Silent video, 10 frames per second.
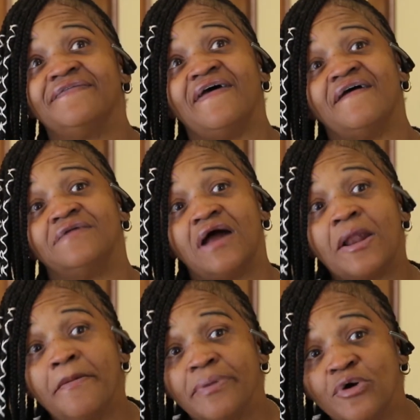to have a lot
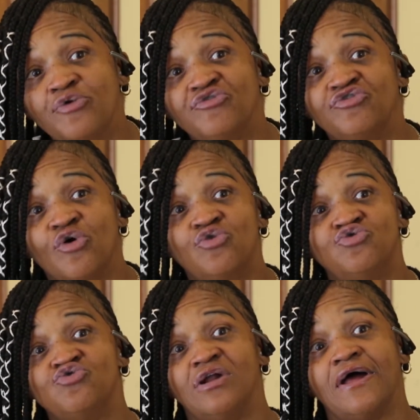of burdens on
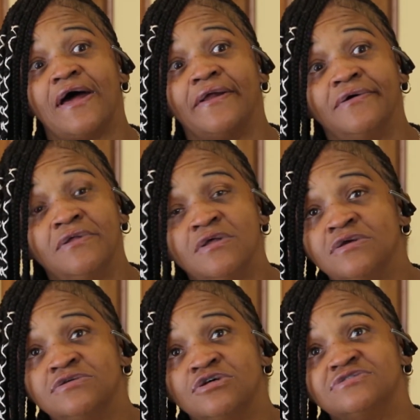you,
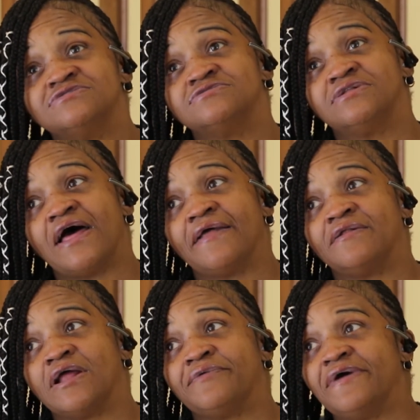because it's
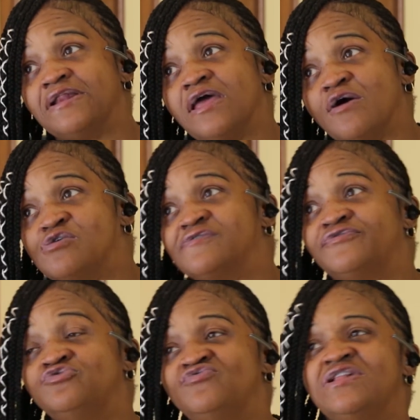like right now, if
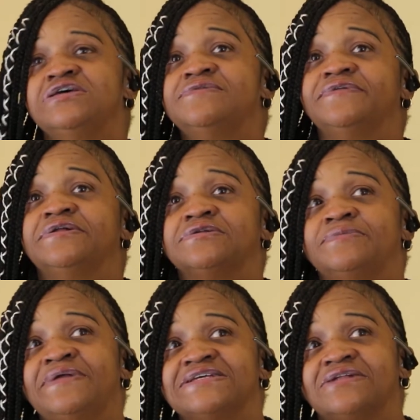you lived in a
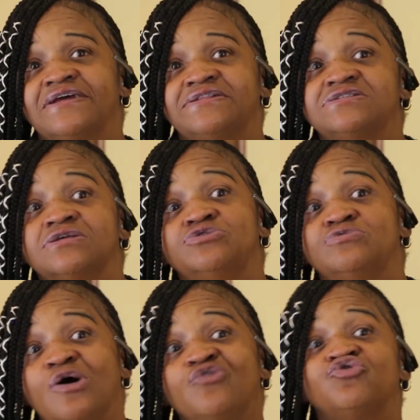place like this and you
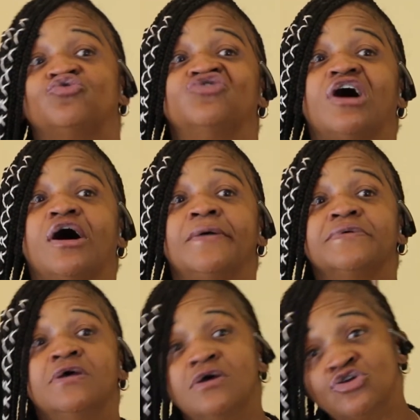lost your job,
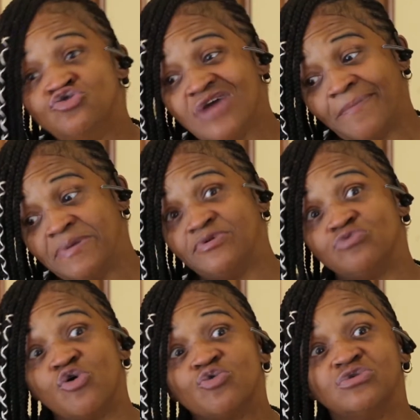you got people to
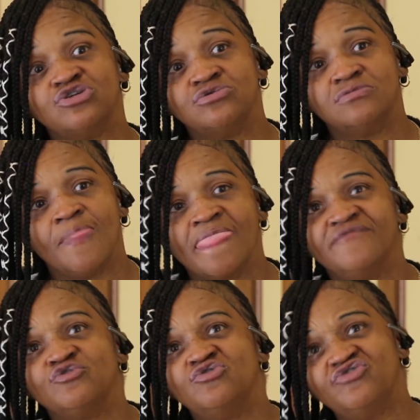work with you,
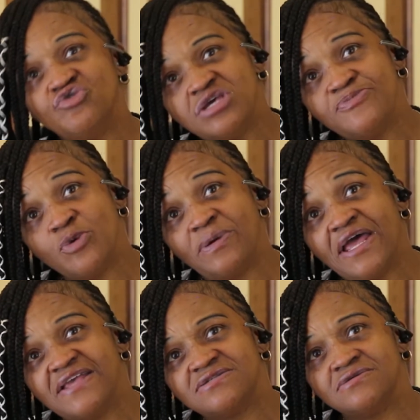so you can still keep your
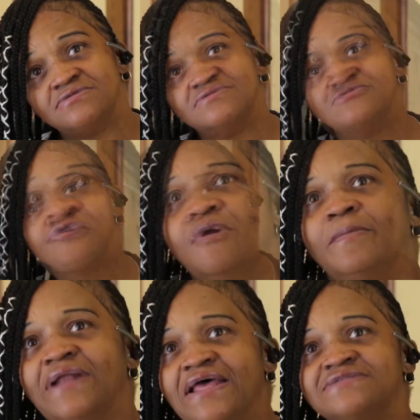place. It's a
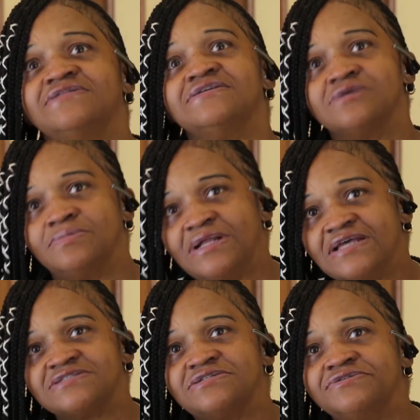blessing, that's a
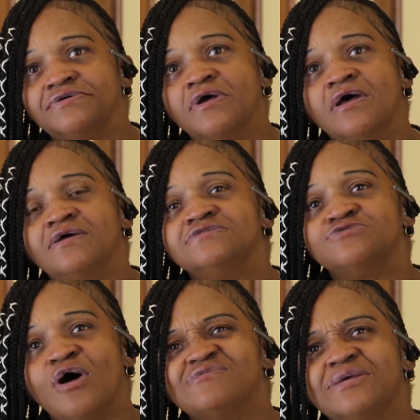blessing.
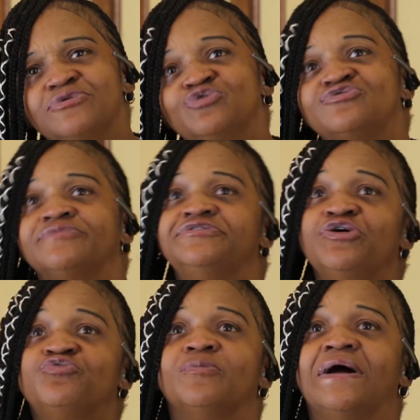So I was able to do something
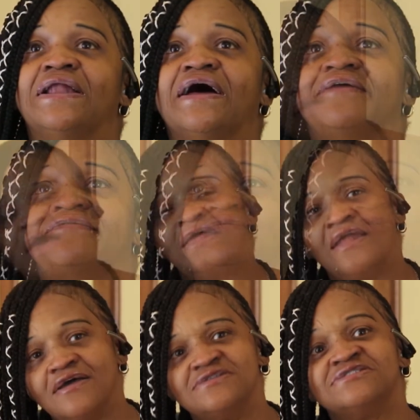else with my life. And
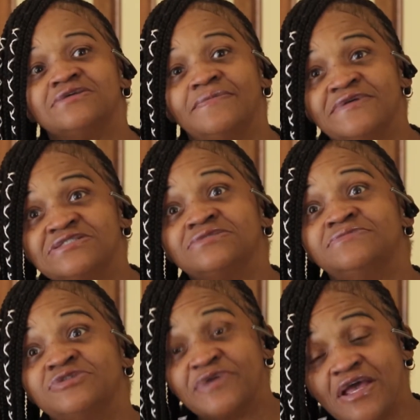some of
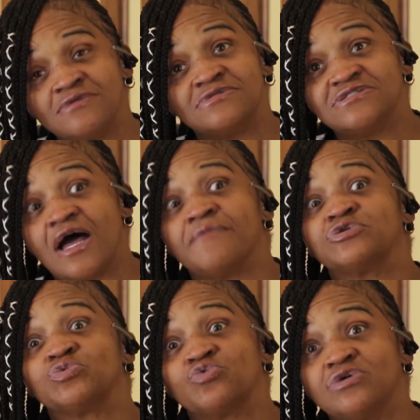counselors I was
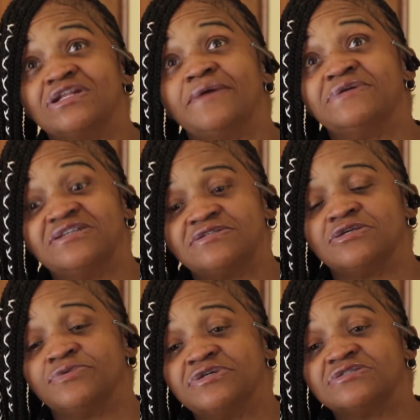really able to get
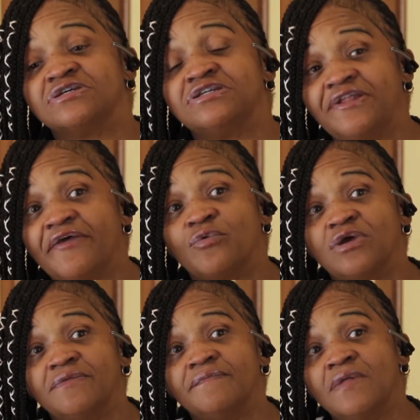serious and connect
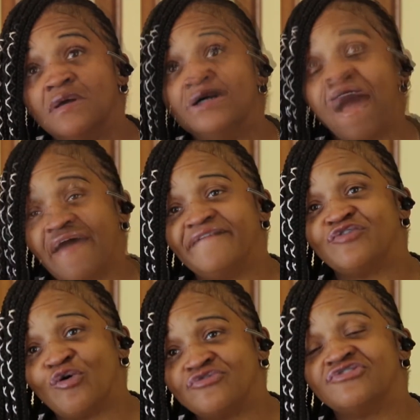with. I had
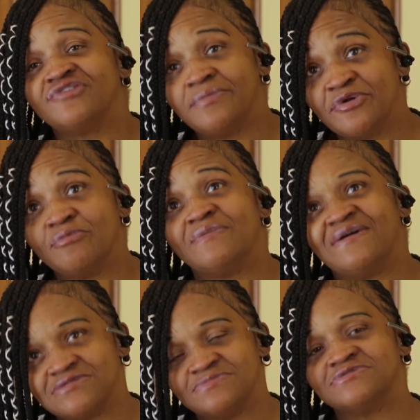talked to some of them
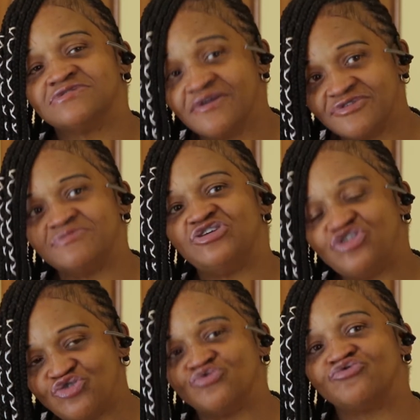about some stuff, some
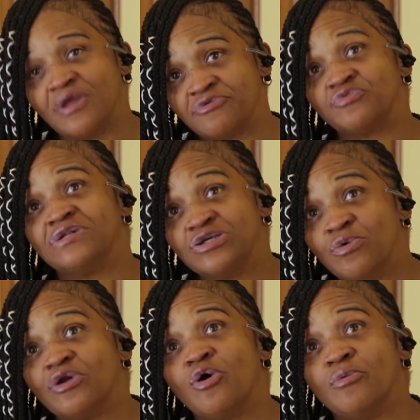issues that was really
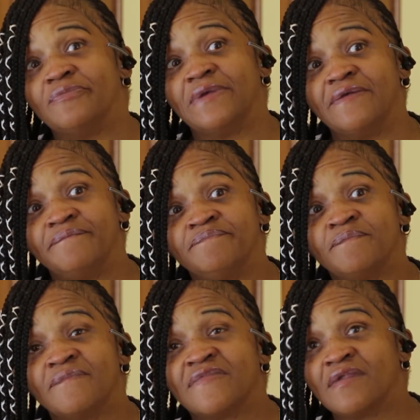going on with me.
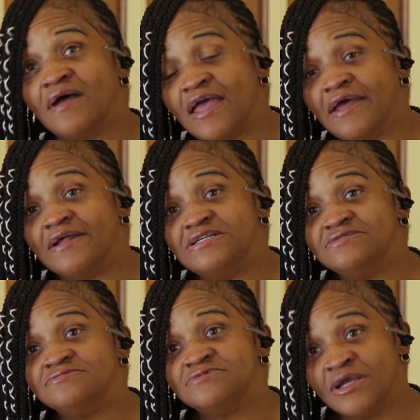And
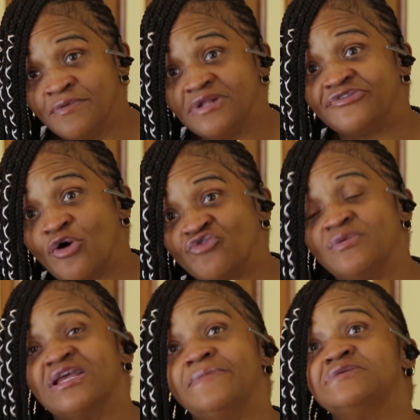they really talked to
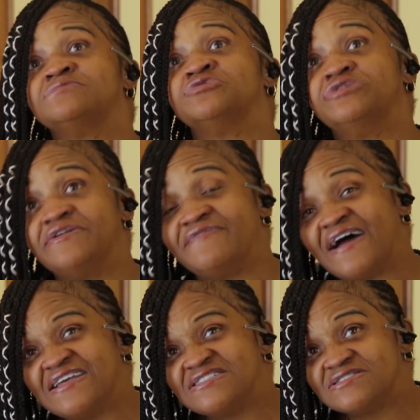me and gave me some good
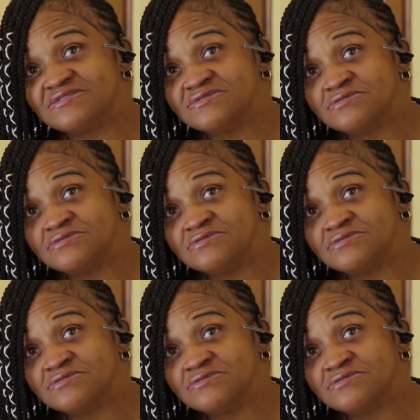advice,